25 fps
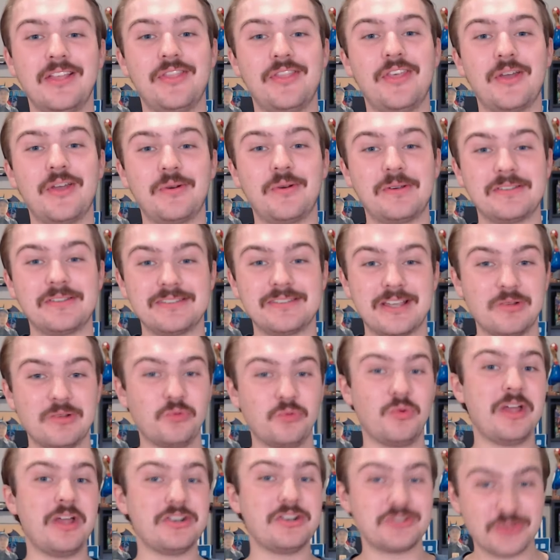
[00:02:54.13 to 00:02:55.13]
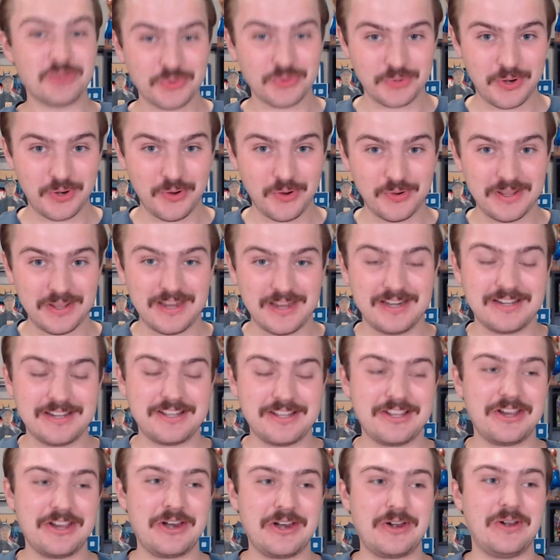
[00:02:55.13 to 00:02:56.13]
there is a wrench thrown in
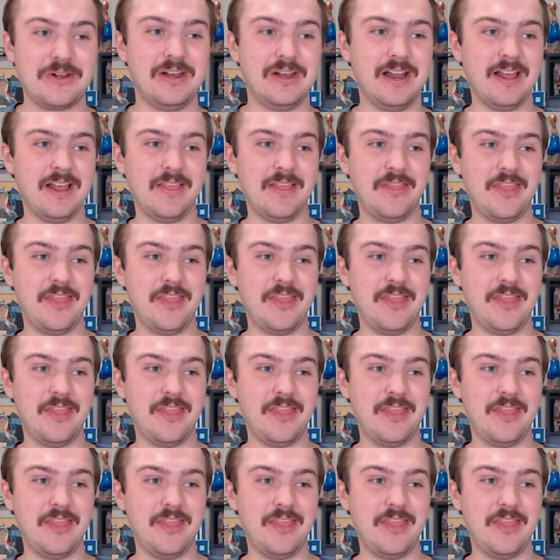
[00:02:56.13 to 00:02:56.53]
here